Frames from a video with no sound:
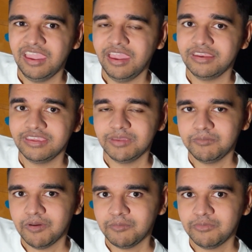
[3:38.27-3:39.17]
and
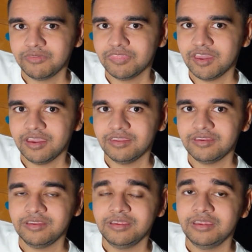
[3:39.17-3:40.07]
keep up with
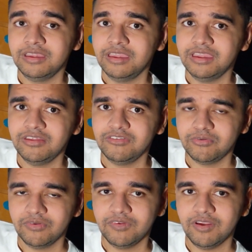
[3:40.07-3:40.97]
that is
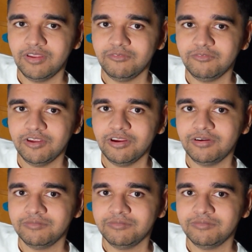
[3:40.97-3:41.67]
really unfair.